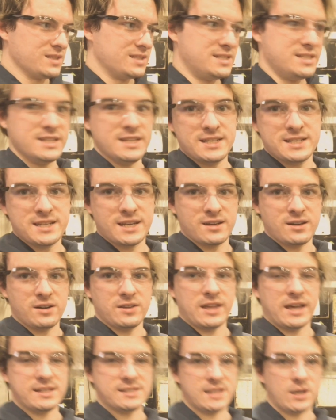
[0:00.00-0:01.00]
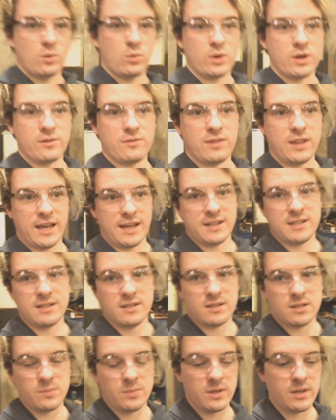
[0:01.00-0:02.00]
detailed as I would have liked
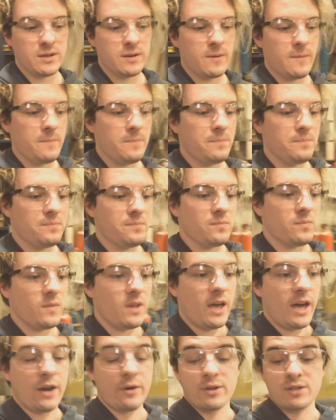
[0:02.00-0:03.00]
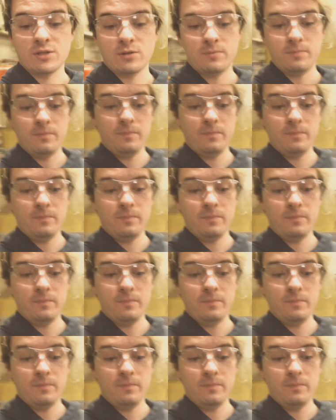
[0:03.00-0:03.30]
it to be. Anyway, so